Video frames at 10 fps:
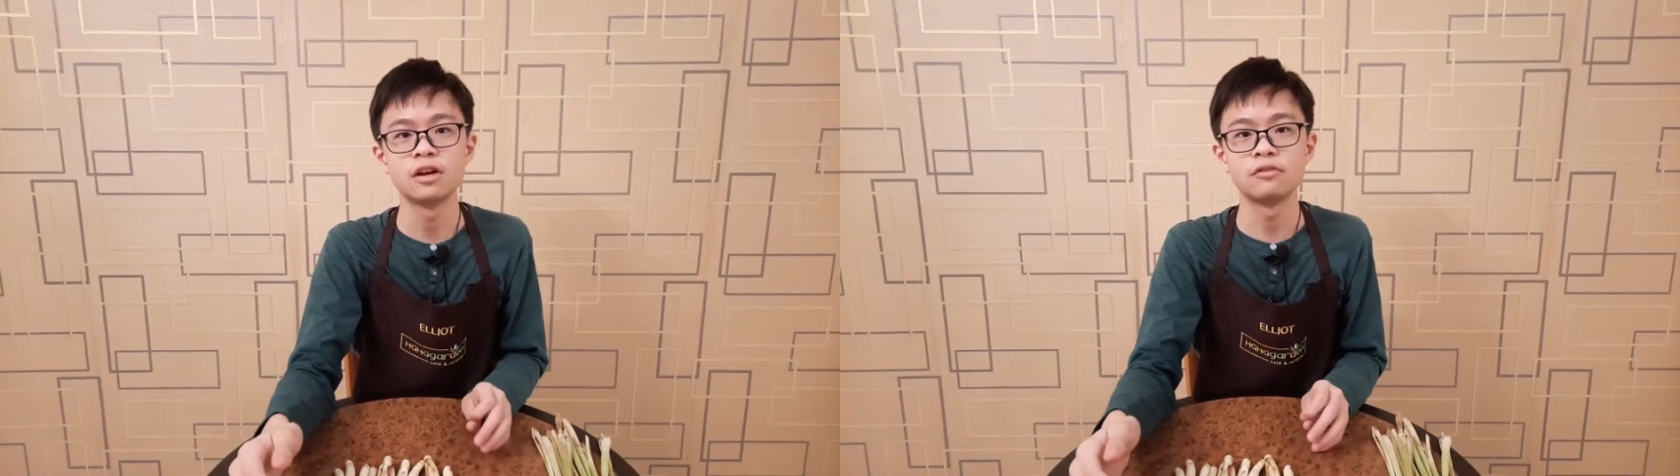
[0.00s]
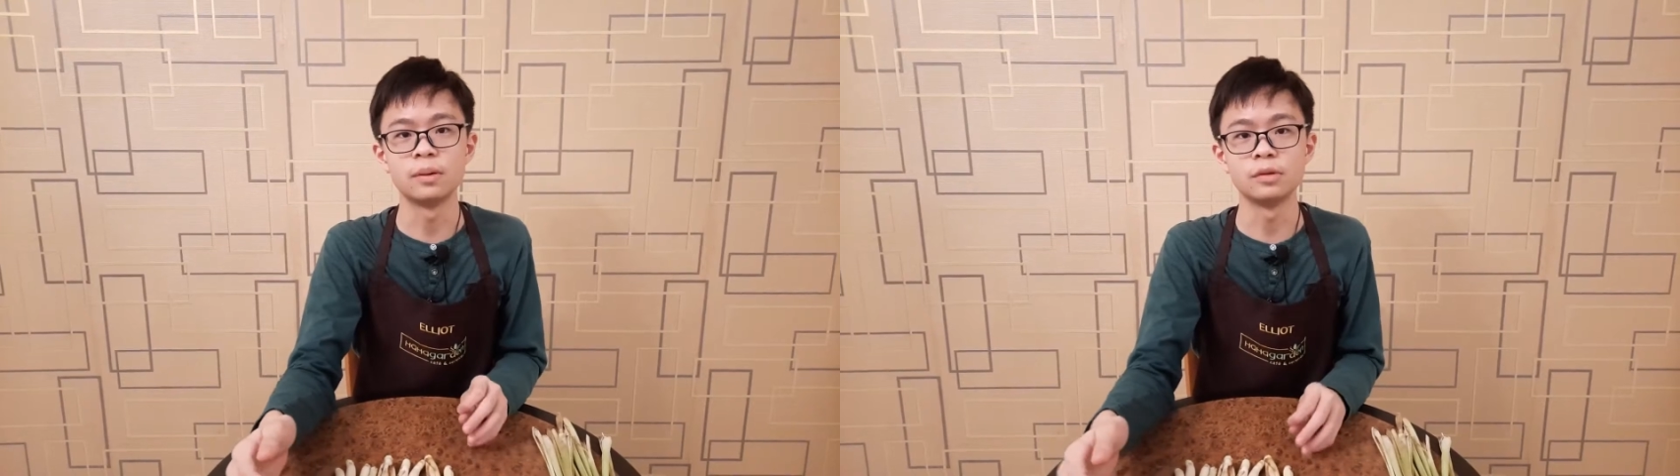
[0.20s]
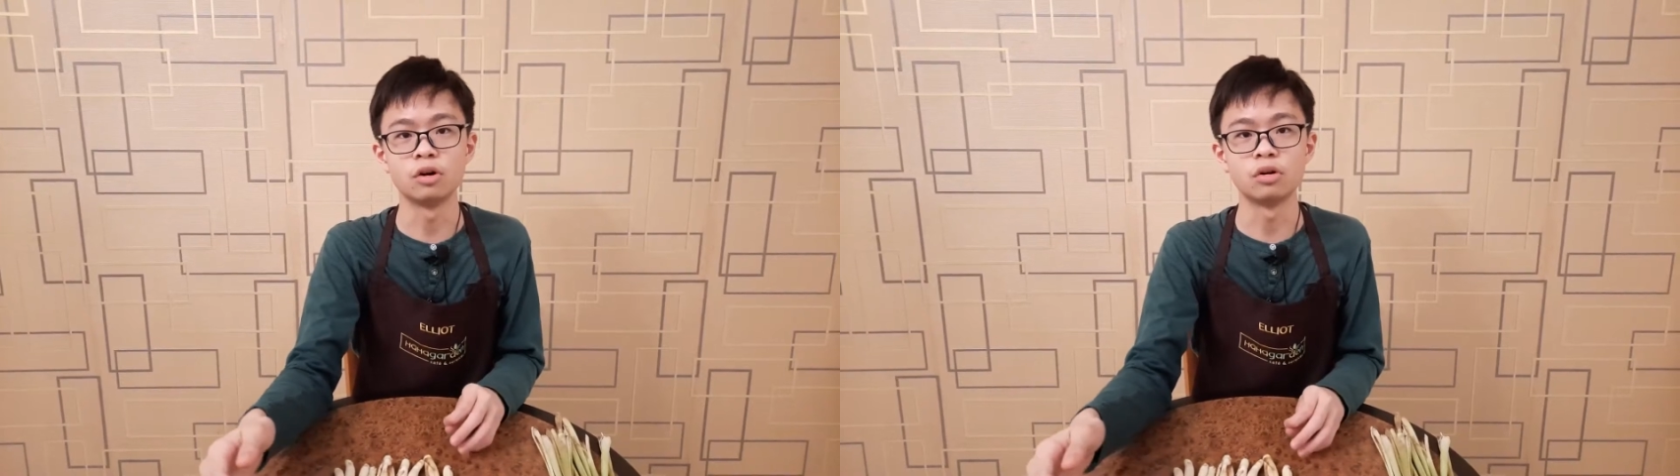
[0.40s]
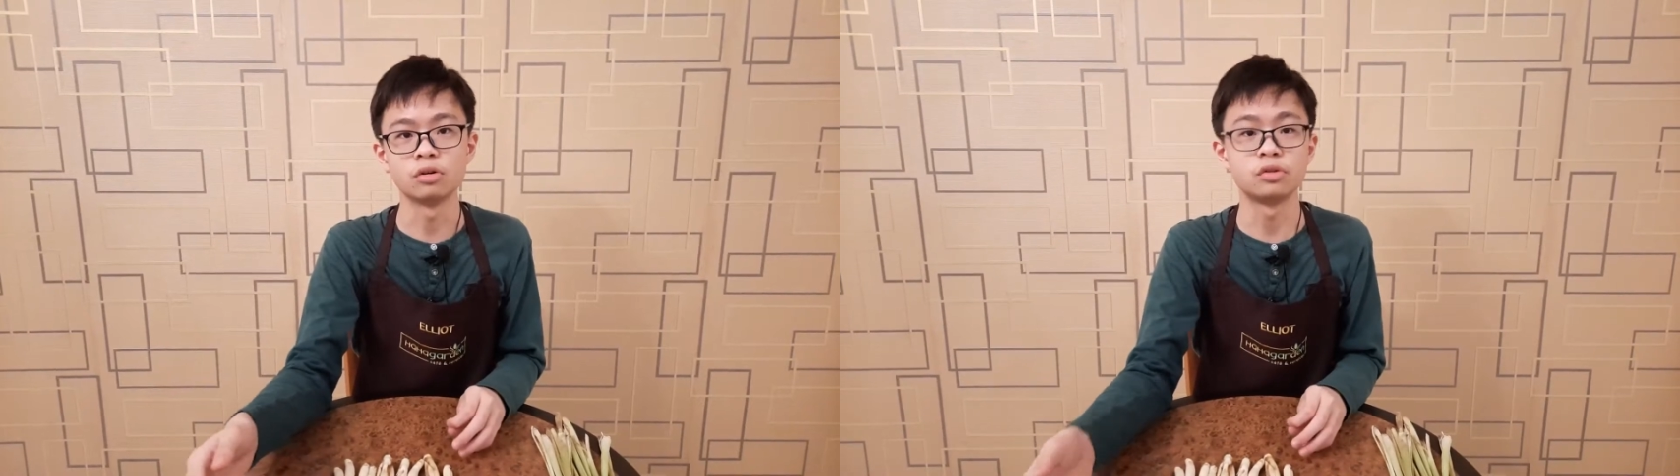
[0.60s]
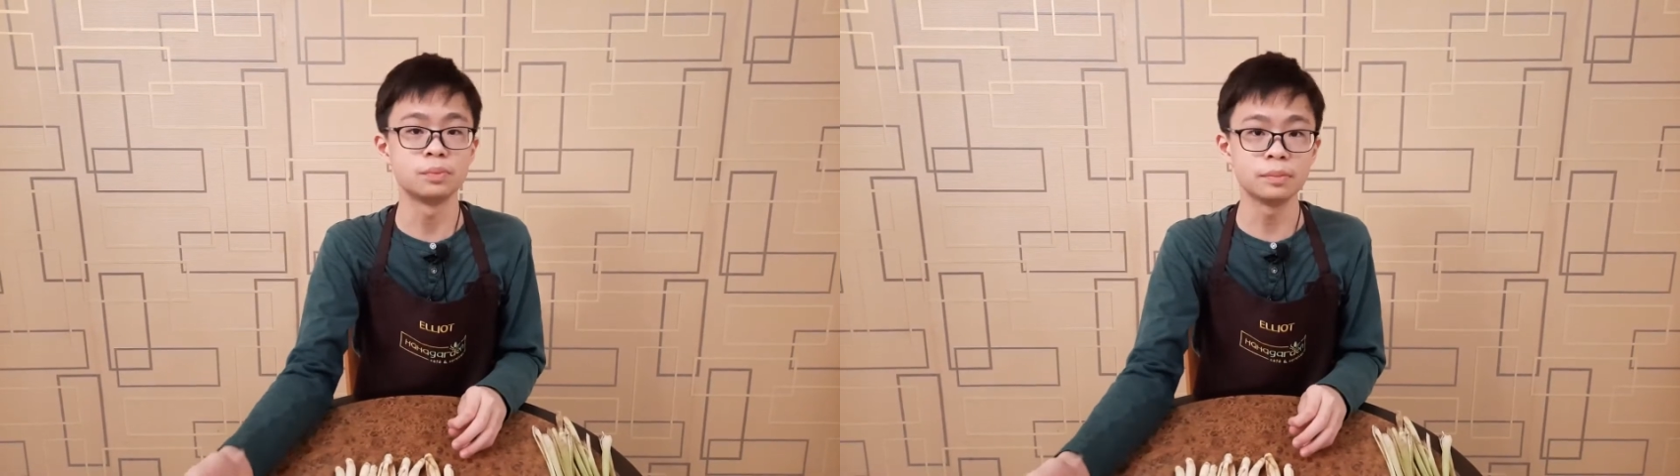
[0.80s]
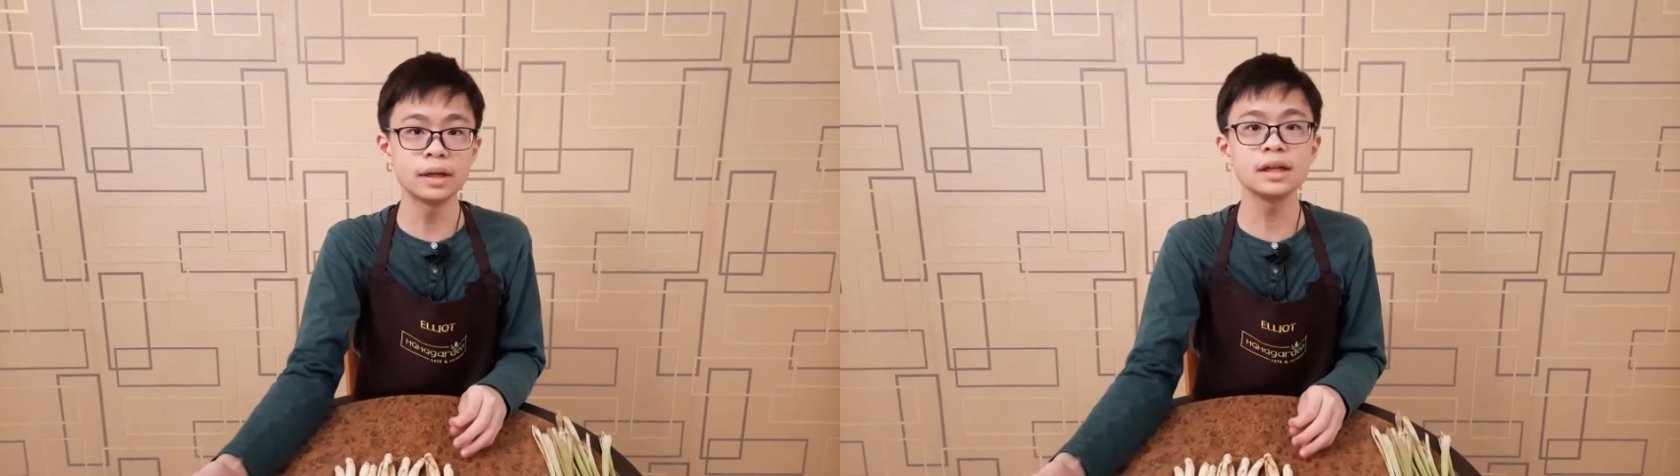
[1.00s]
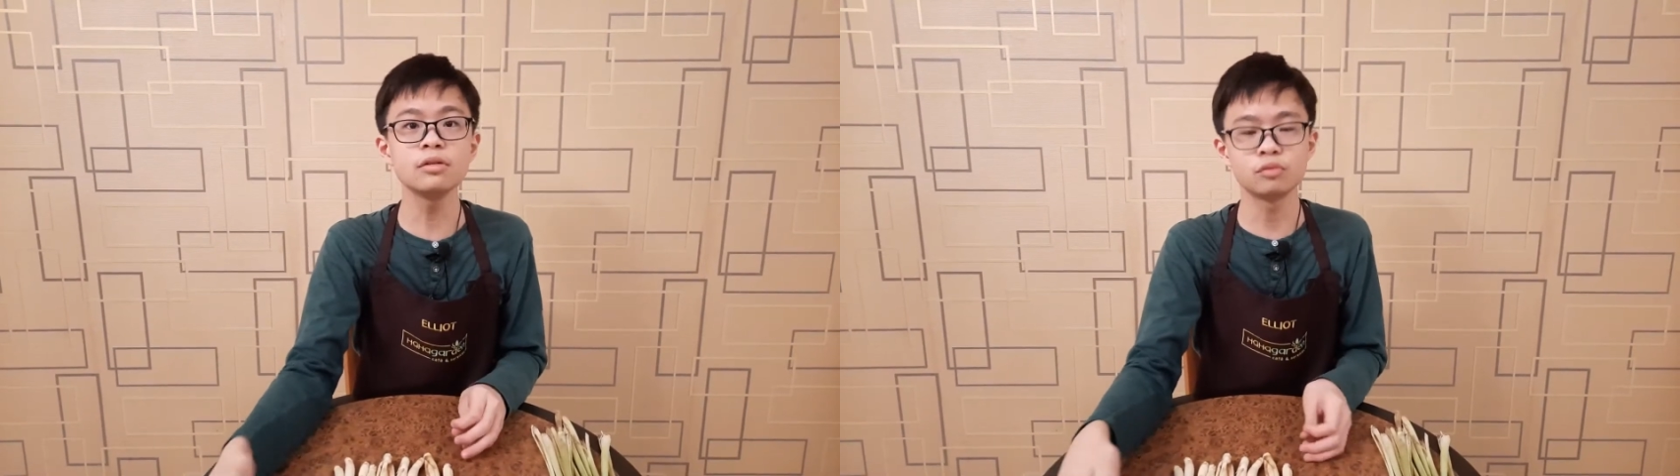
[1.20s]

from your supermarket.